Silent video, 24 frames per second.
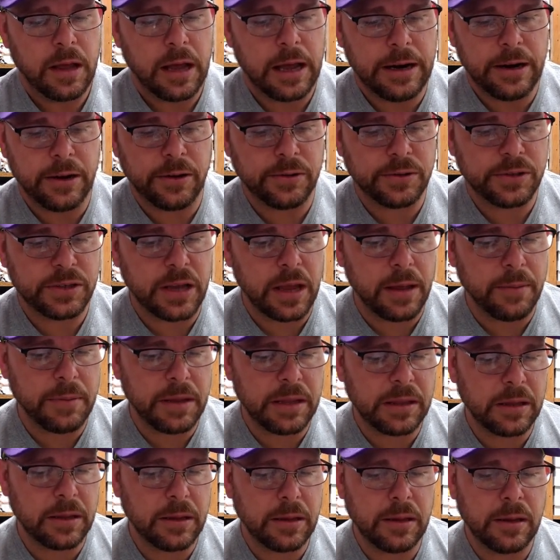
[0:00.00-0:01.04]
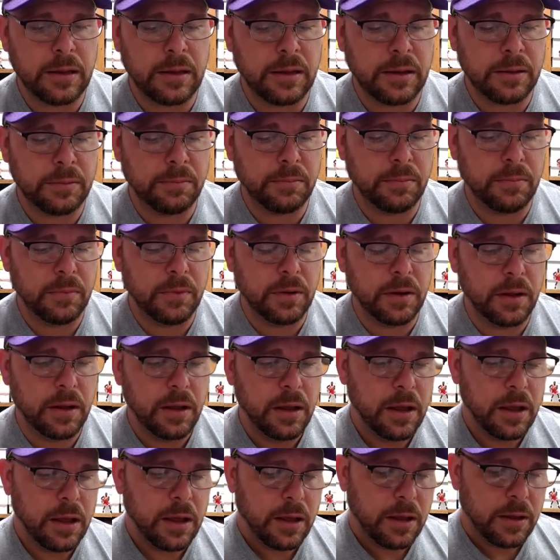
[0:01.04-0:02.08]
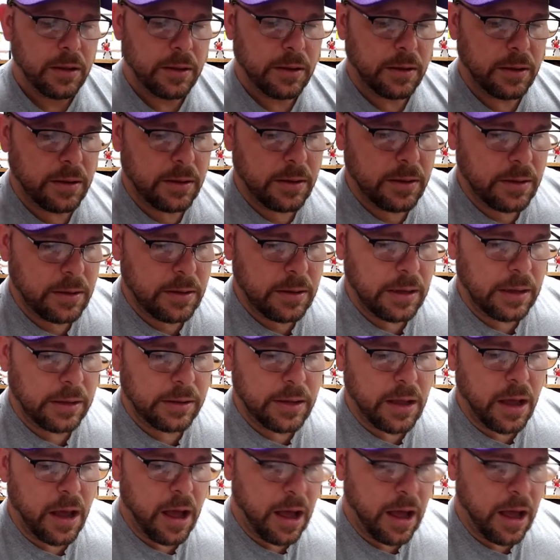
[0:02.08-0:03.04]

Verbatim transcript: I know some in the in the